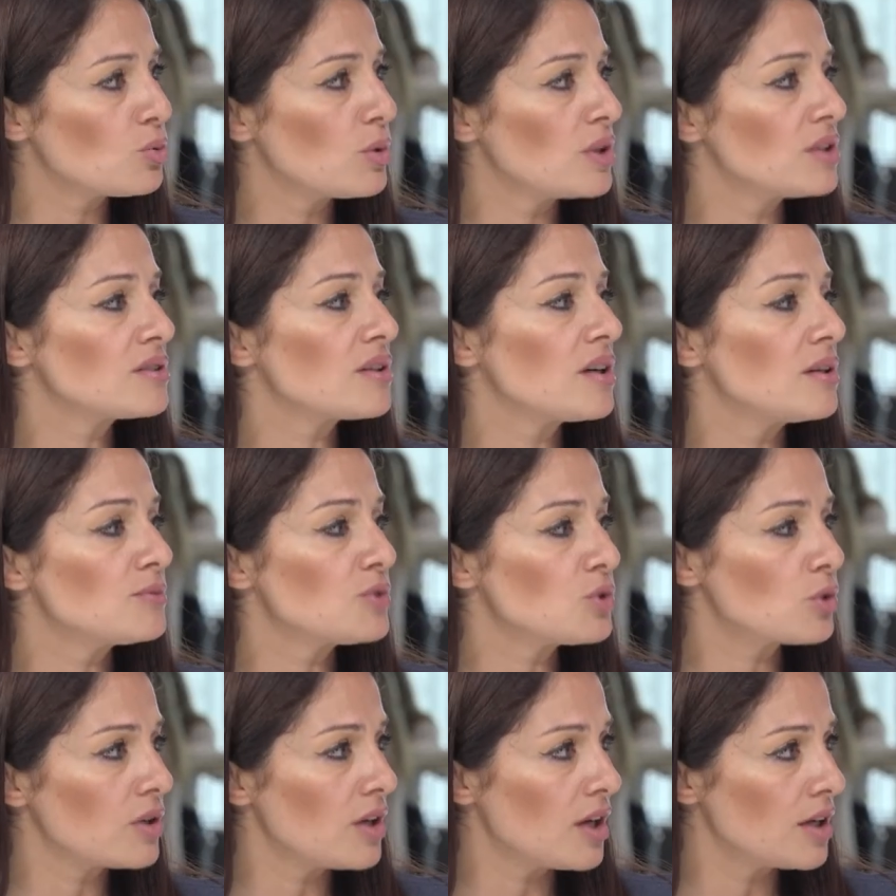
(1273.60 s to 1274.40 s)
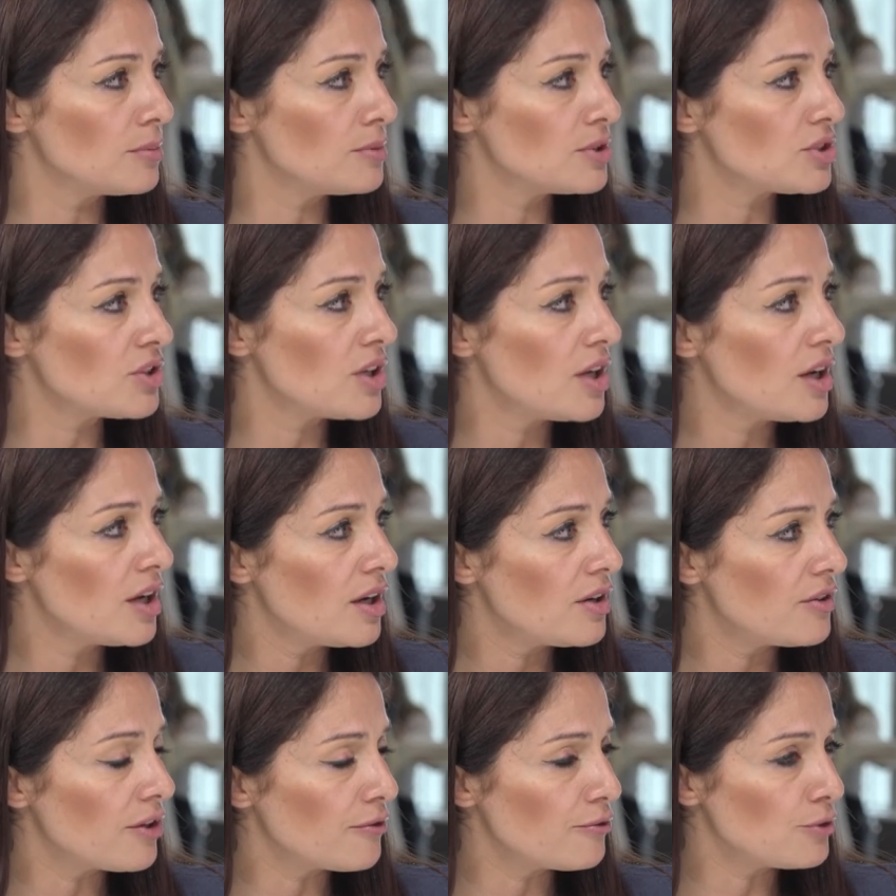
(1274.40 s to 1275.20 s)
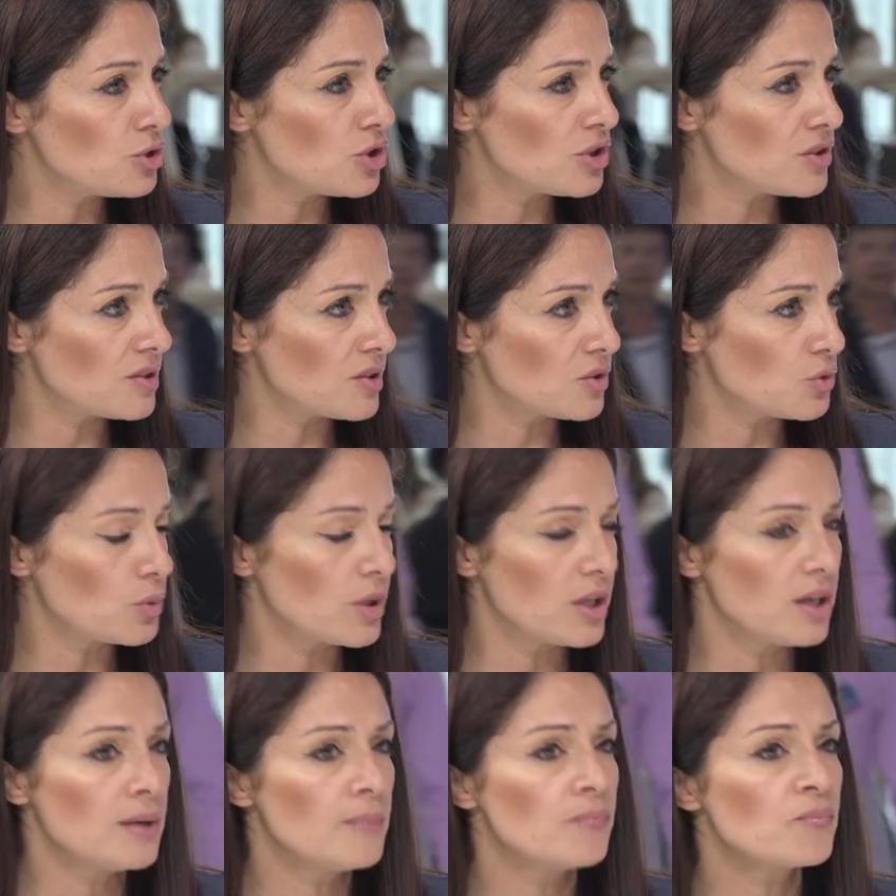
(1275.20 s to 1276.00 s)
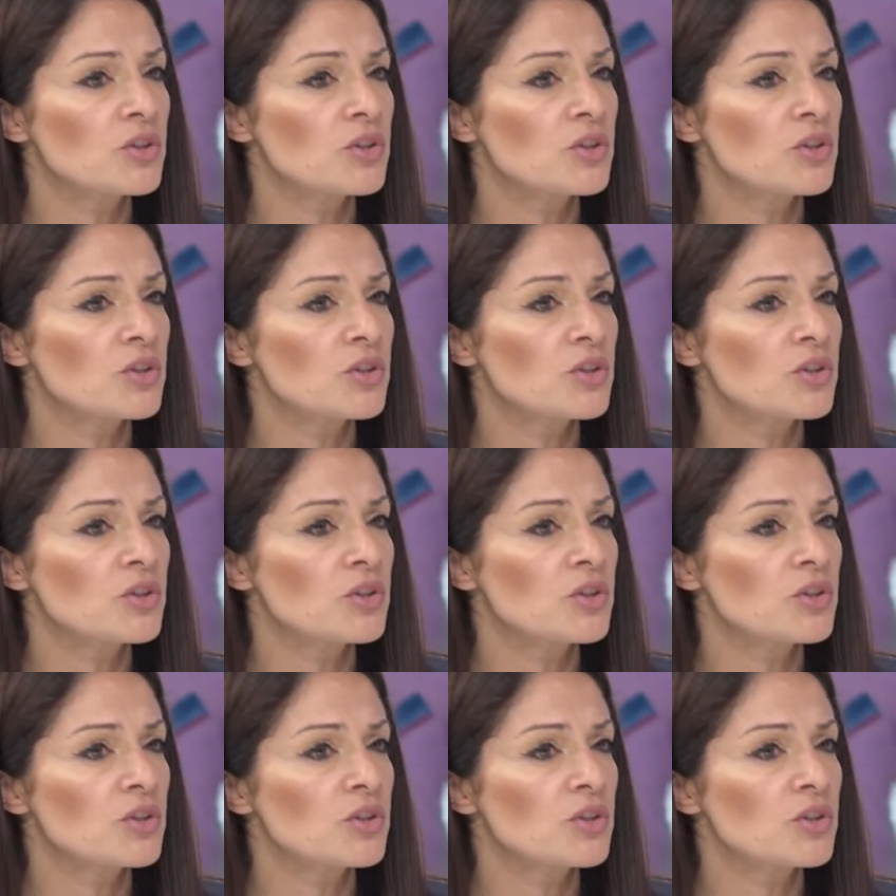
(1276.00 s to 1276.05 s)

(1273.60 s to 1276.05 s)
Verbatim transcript: when it comes yes. to climate refugees as well.